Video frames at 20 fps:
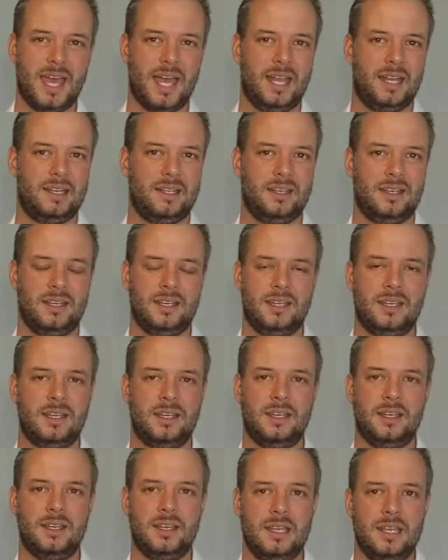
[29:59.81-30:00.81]
that?
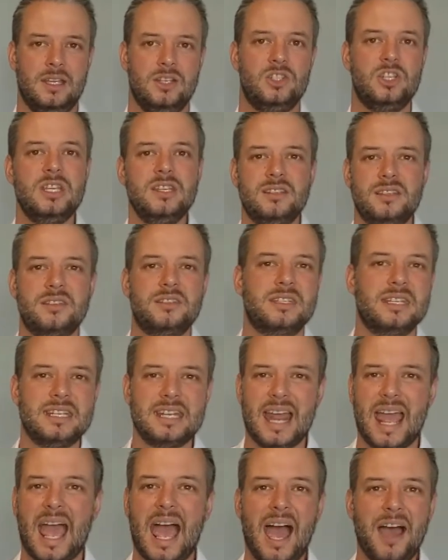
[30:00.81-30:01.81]
Jesus
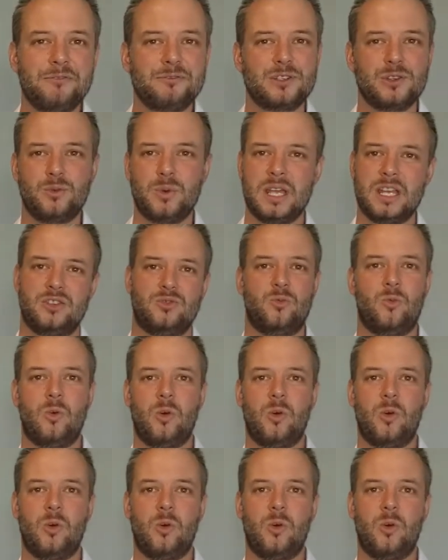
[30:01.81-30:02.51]
didn't have to wage